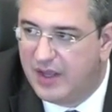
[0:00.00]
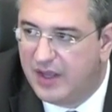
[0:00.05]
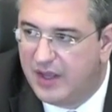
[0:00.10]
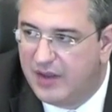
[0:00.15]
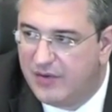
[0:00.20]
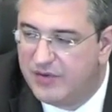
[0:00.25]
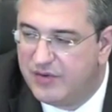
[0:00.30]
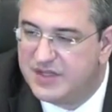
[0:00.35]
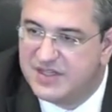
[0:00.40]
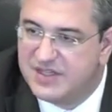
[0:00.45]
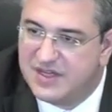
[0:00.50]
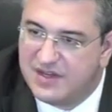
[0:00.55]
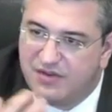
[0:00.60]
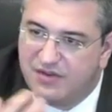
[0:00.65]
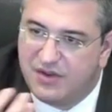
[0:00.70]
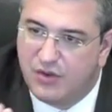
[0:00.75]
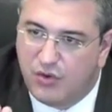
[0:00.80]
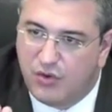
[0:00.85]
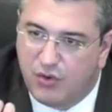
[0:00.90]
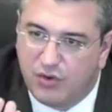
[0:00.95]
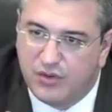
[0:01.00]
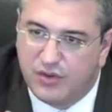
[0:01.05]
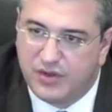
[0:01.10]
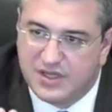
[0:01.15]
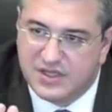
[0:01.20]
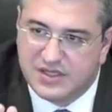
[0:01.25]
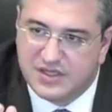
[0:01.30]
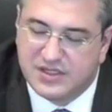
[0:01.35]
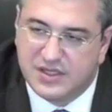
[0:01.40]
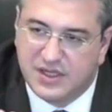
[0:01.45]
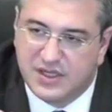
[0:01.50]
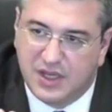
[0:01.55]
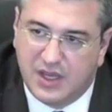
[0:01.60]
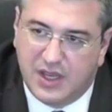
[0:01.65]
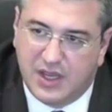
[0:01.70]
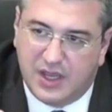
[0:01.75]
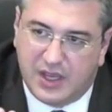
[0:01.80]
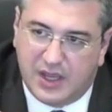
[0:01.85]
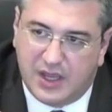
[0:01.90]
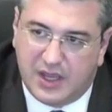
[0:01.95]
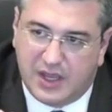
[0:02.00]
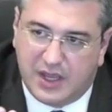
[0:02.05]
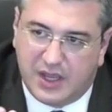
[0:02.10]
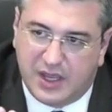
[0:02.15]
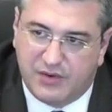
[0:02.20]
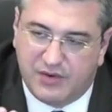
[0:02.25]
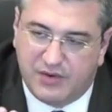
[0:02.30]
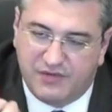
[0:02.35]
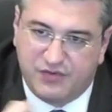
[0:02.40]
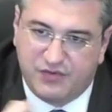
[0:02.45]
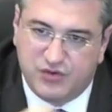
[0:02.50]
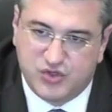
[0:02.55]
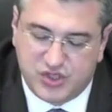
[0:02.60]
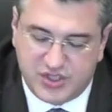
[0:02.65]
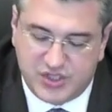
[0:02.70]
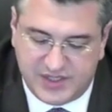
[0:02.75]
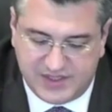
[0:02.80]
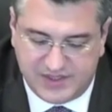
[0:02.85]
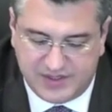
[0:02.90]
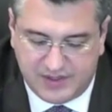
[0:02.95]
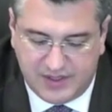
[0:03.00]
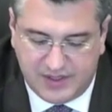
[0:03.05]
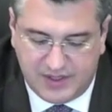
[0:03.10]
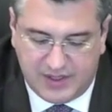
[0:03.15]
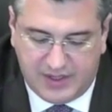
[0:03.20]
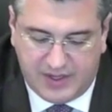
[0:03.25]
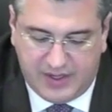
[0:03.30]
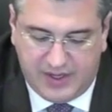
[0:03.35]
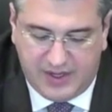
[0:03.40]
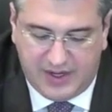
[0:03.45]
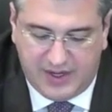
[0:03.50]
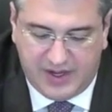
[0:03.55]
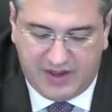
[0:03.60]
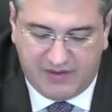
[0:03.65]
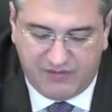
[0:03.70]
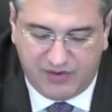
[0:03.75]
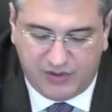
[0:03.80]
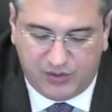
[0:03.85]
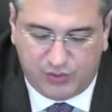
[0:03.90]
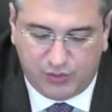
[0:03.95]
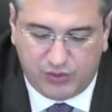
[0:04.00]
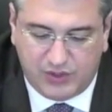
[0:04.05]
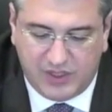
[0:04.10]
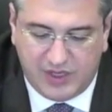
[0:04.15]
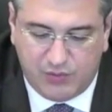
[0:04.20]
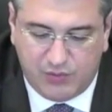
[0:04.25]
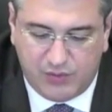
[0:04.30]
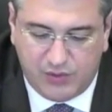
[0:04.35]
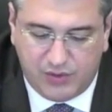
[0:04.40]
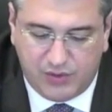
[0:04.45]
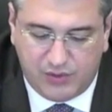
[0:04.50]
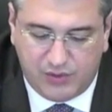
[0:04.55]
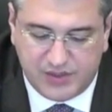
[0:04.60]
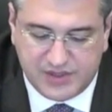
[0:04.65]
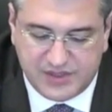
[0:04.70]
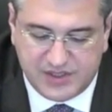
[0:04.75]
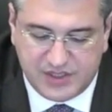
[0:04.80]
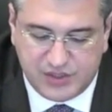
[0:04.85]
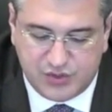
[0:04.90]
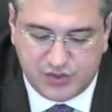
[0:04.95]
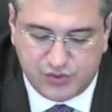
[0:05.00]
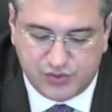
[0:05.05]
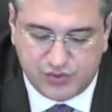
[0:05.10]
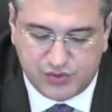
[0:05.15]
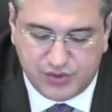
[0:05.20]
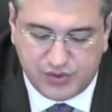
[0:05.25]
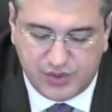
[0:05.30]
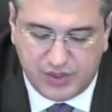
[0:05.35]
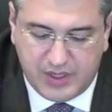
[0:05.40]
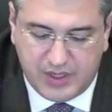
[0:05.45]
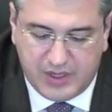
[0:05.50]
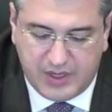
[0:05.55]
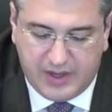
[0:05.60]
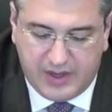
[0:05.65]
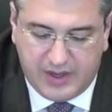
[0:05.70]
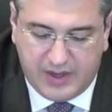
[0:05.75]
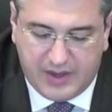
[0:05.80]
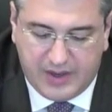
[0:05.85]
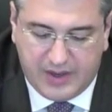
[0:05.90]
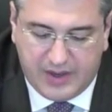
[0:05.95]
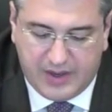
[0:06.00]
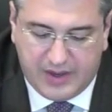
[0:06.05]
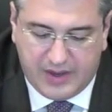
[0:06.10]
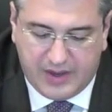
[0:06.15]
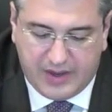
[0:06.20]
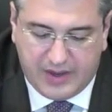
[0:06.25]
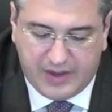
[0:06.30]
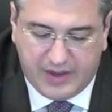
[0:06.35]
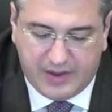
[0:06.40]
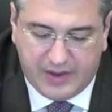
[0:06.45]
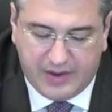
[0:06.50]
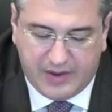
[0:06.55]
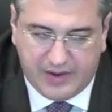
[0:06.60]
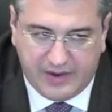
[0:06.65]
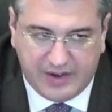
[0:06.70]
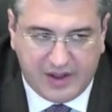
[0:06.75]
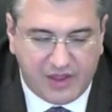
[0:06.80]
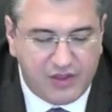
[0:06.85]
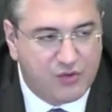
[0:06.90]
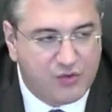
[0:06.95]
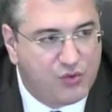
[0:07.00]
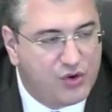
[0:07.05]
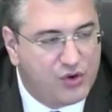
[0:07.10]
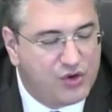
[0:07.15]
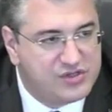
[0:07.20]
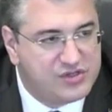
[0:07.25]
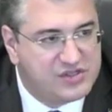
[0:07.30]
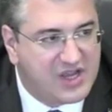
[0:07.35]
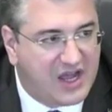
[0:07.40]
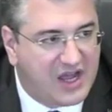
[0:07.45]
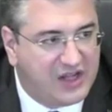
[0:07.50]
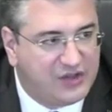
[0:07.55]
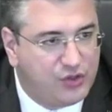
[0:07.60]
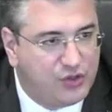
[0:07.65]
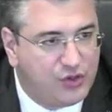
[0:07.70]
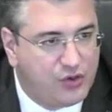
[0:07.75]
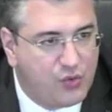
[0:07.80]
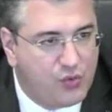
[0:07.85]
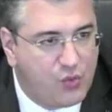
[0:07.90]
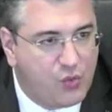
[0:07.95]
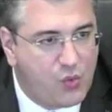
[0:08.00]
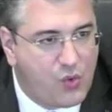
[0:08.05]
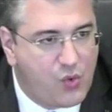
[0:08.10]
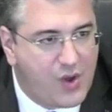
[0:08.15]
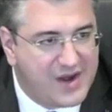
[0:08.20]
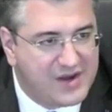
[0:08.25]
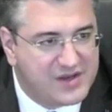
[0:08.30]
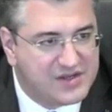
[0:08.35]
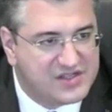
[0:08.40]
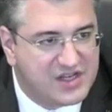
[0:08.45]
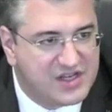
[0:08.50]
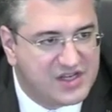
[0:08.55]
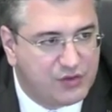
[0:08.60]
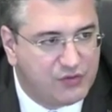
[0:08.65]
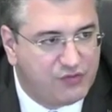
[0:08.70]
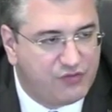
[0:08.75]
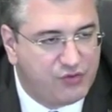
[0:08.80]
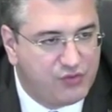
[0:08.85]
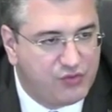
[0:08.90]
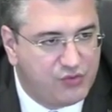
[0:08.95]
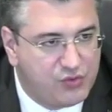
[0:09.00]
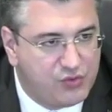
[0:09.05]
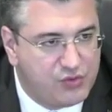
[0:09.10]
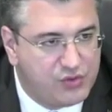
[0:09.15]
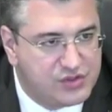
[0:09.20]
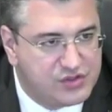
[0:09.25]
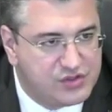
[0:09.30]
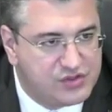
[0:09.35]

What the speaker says: receiving all these refugees and having to deal with all these issues. In other words, under one set of rules,